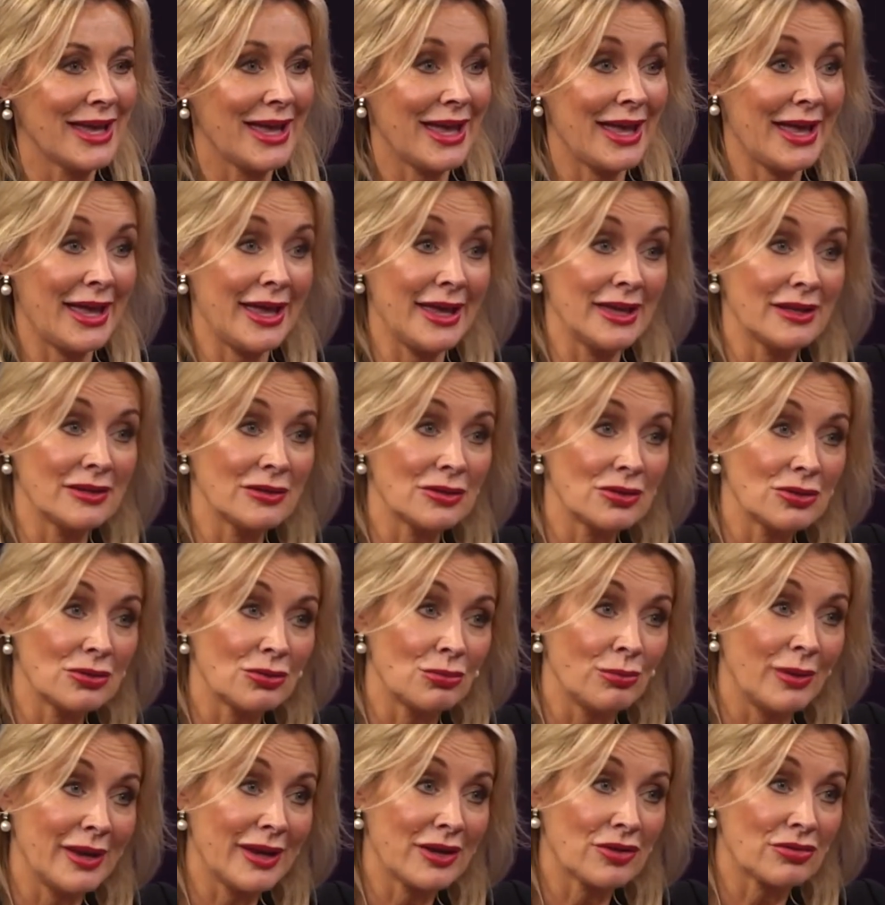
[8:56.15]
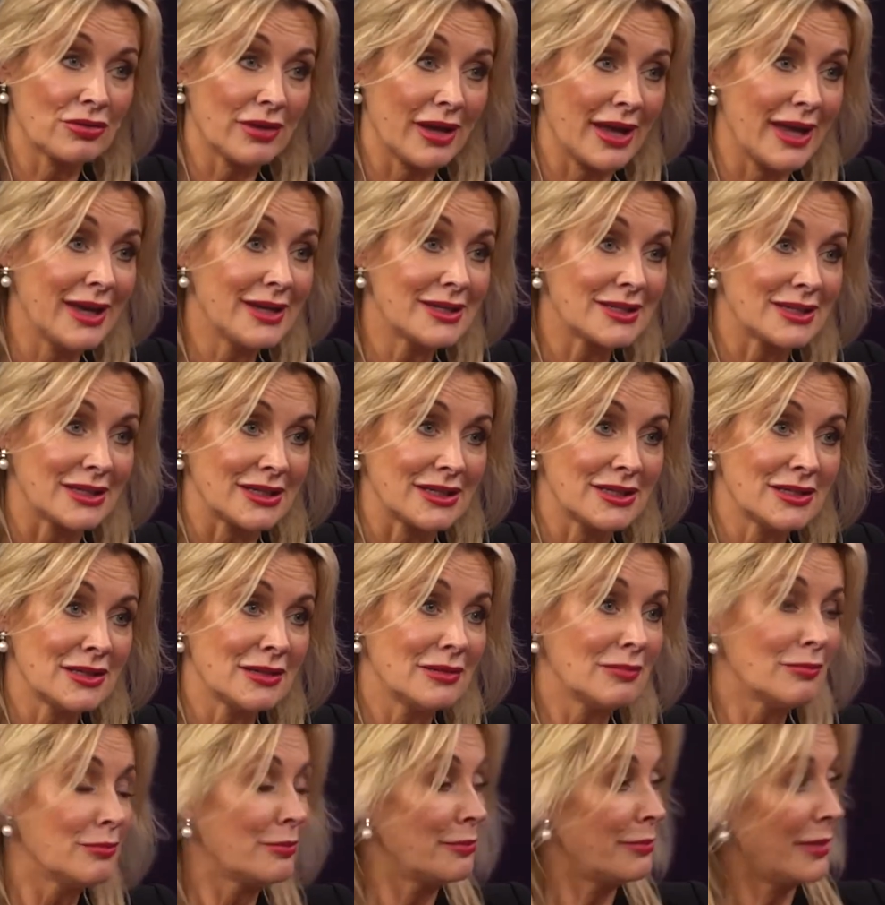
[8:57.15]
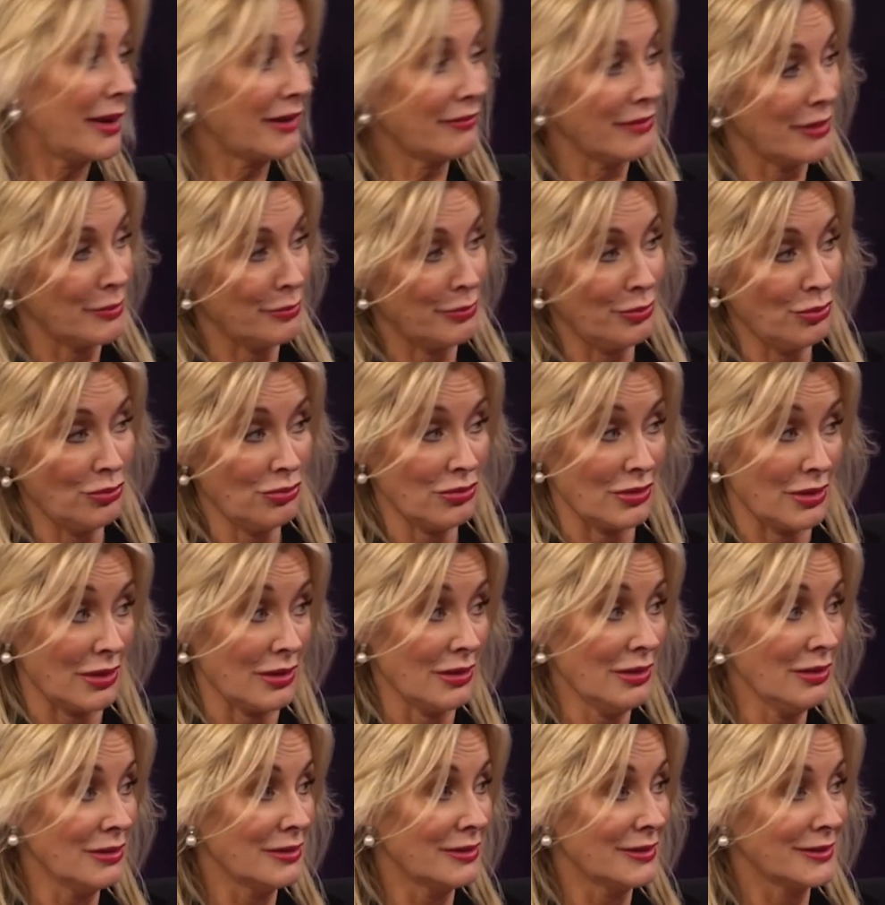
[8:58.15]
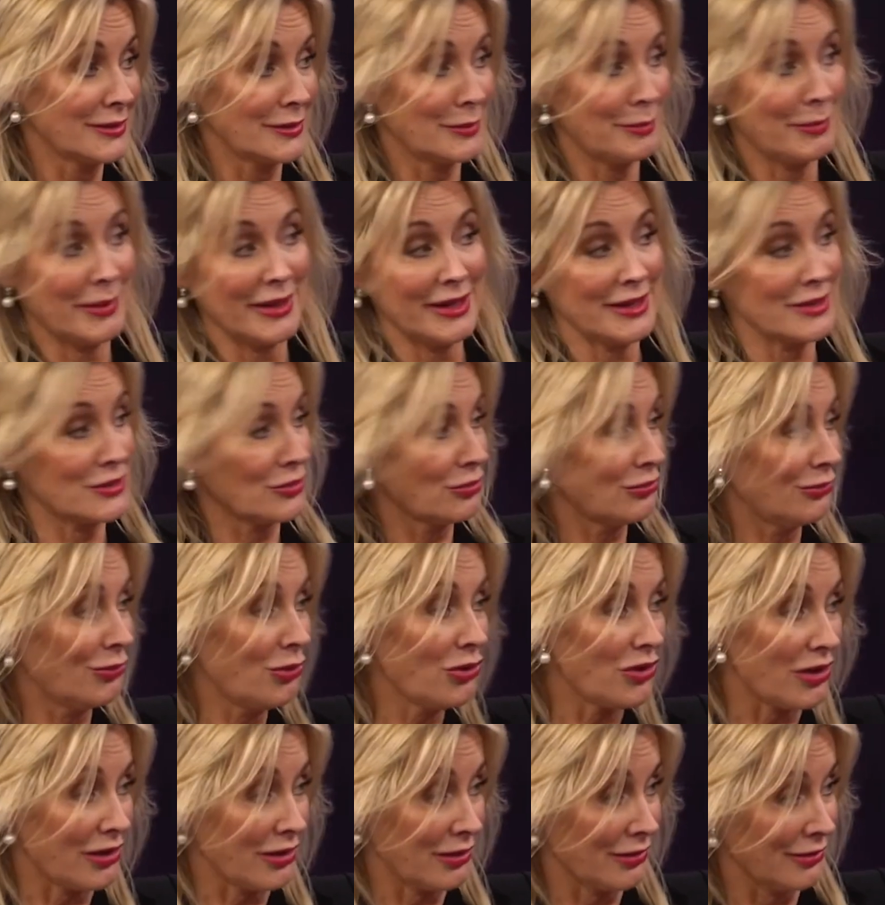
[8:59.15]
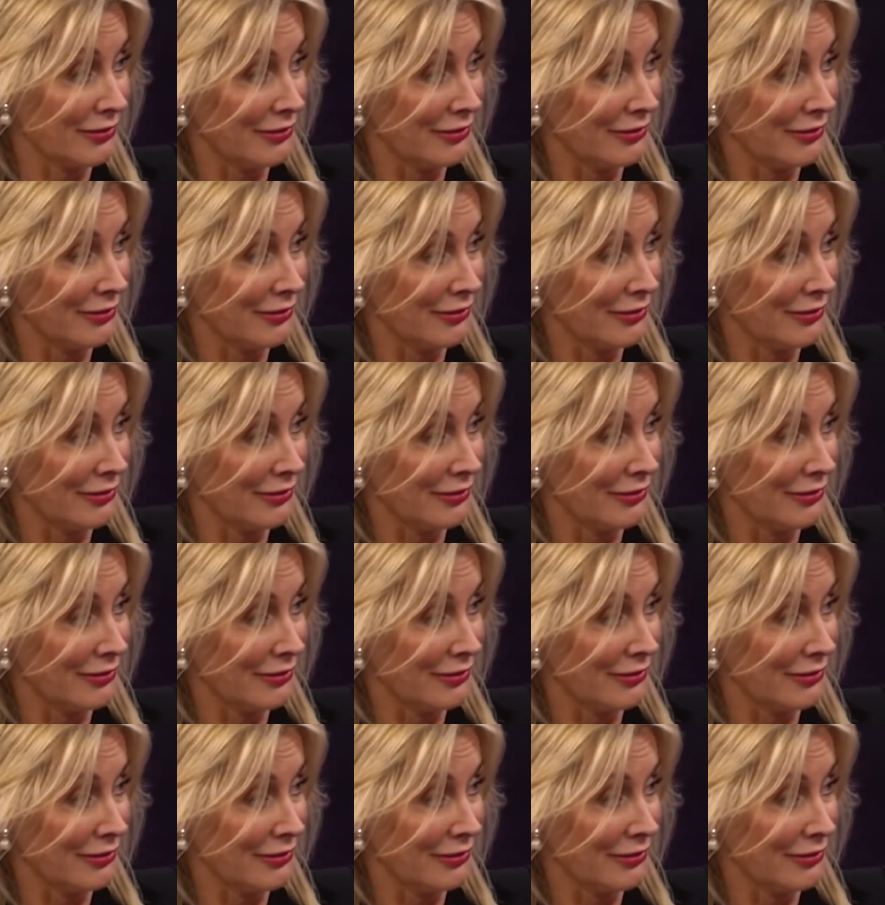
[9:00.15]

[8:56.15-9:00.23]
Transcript: And we created Barry Porter Speaks Water.